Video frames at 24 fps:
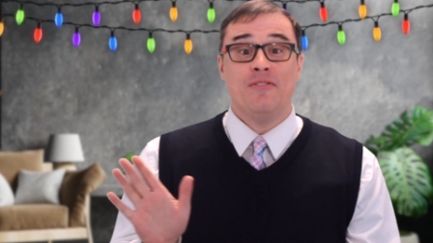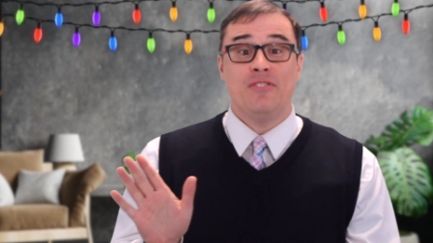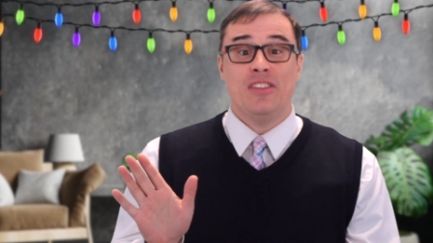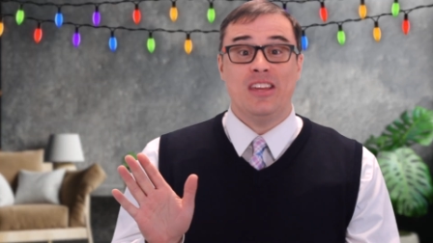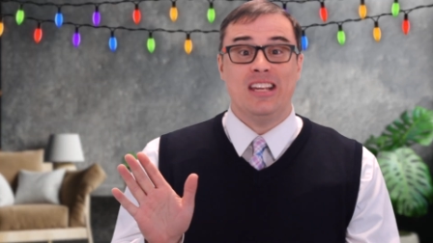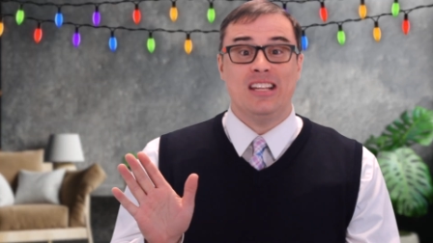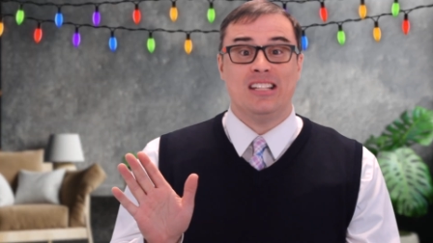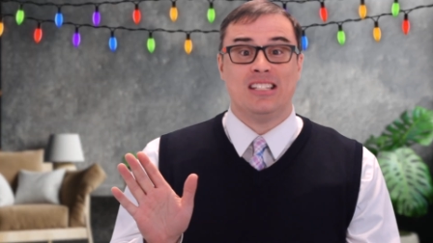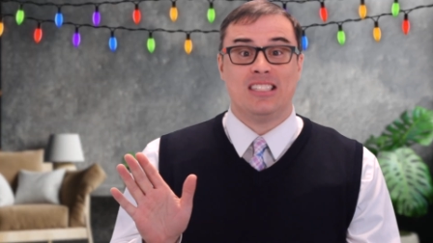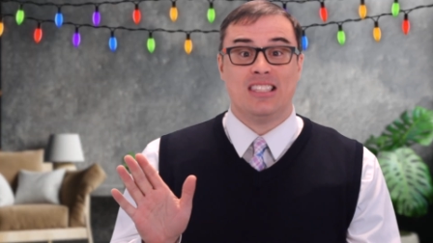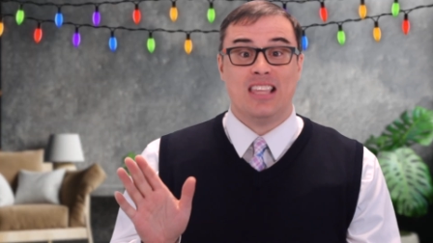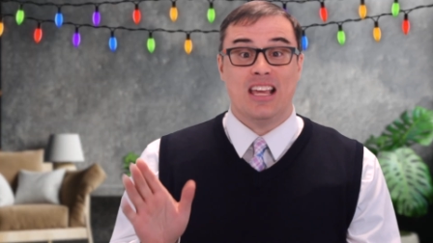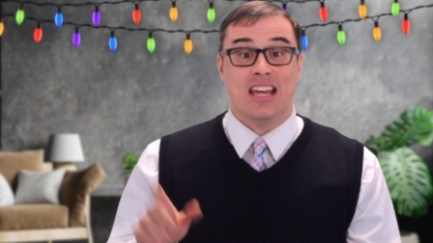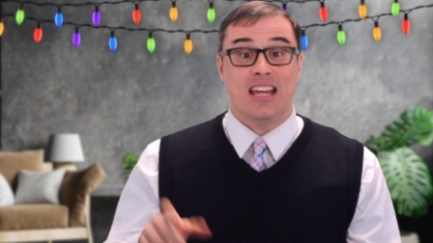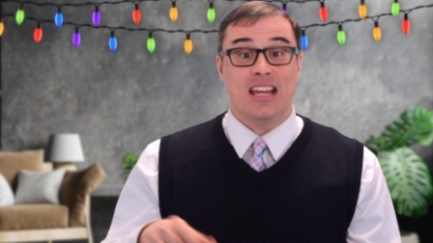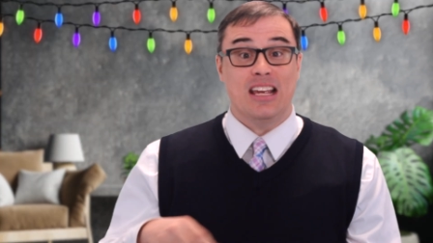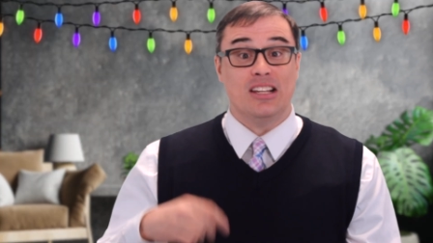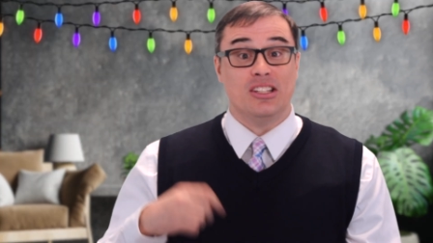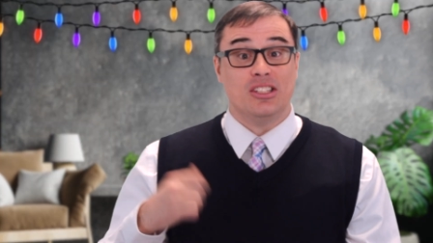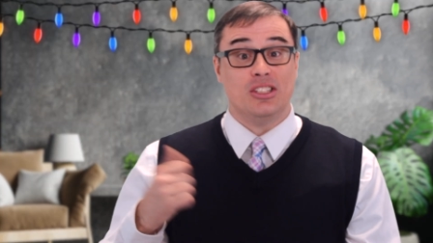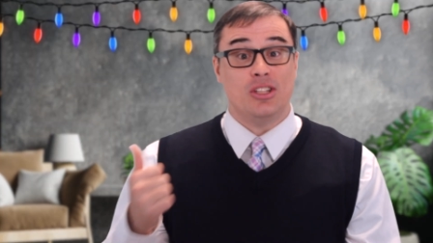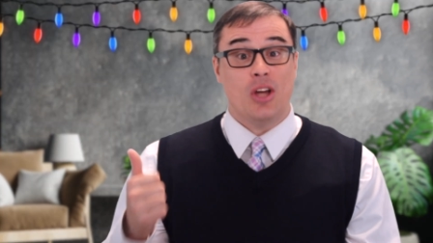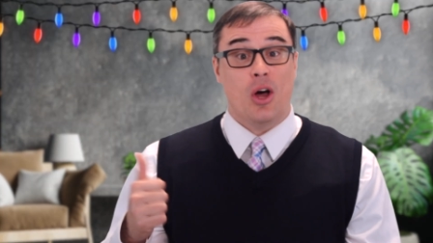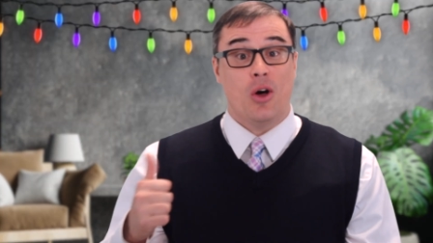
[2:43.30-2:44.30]
of these
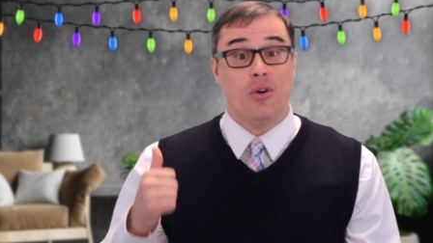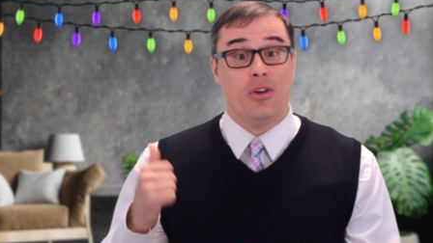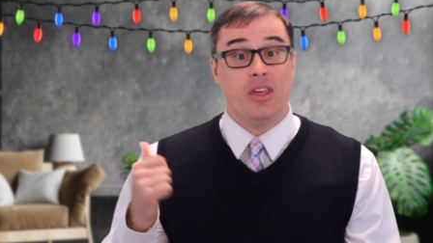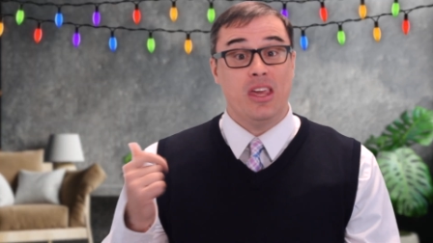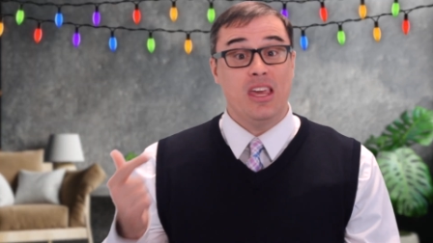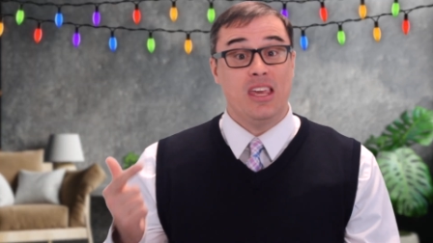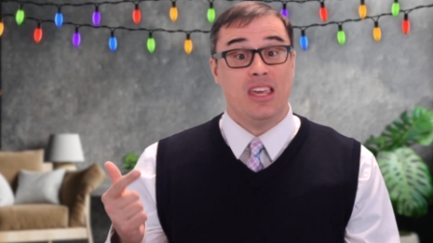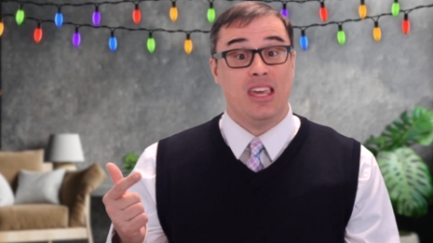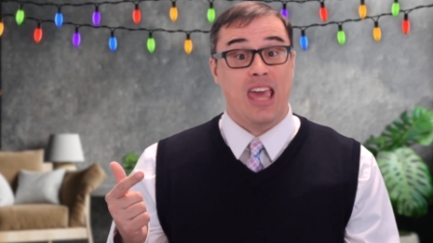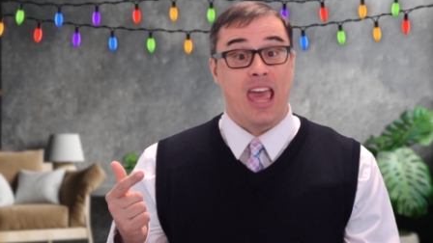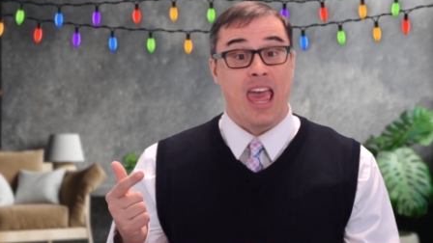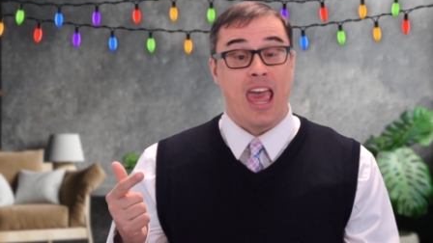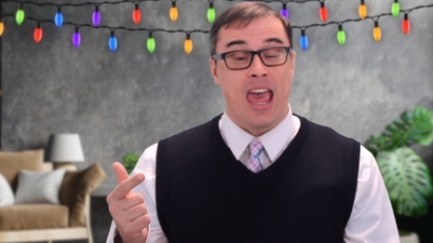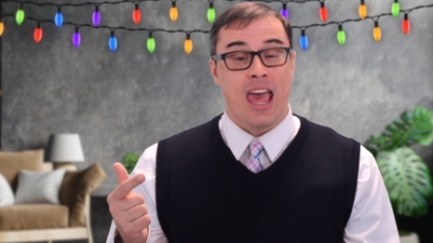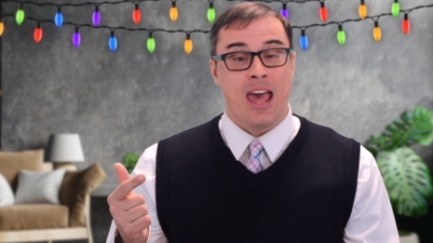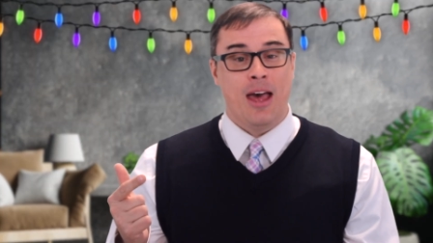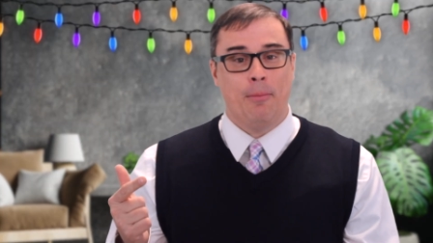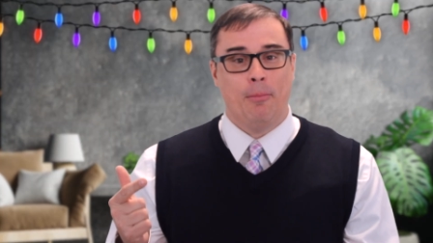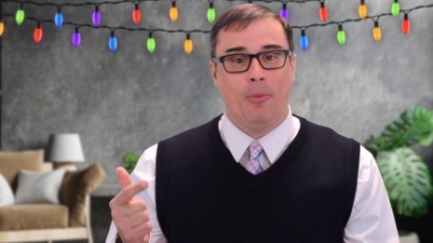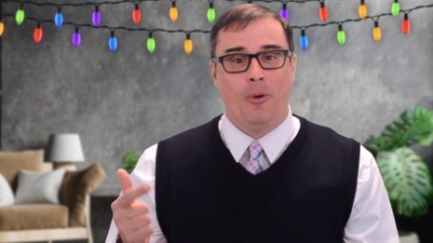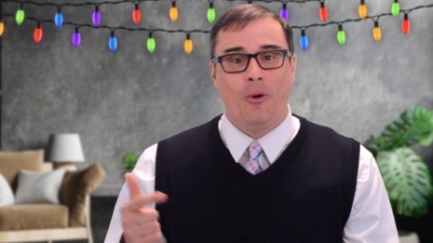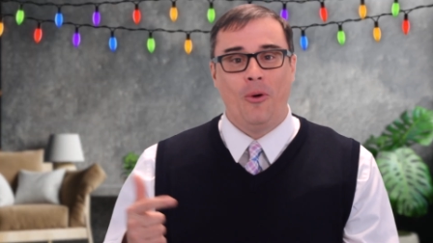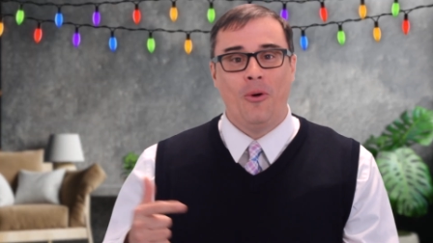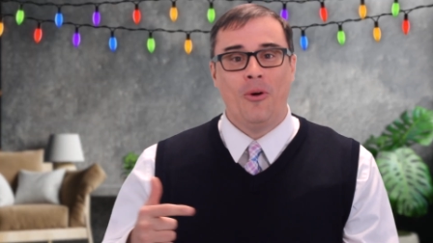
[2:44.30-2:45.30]
things, donkey,
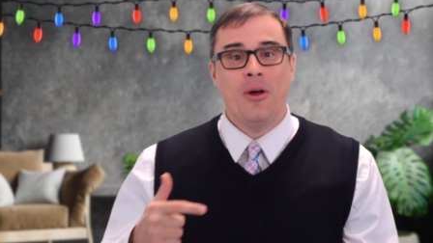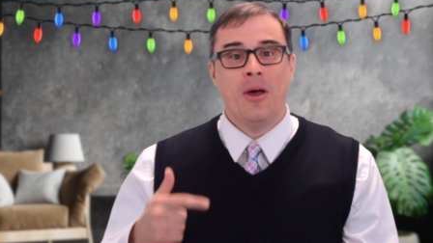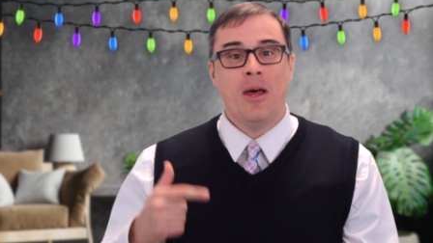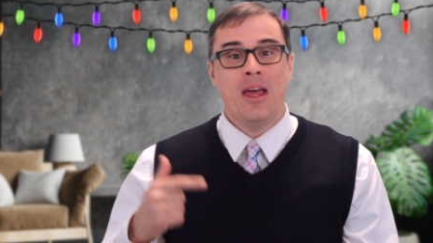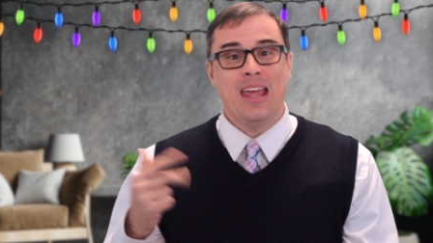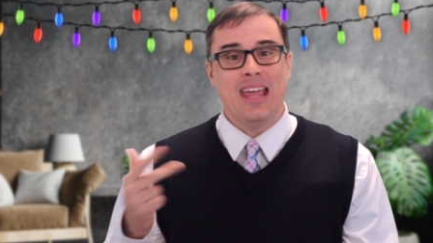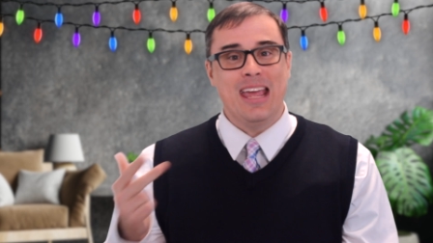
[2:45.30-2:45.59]
camel,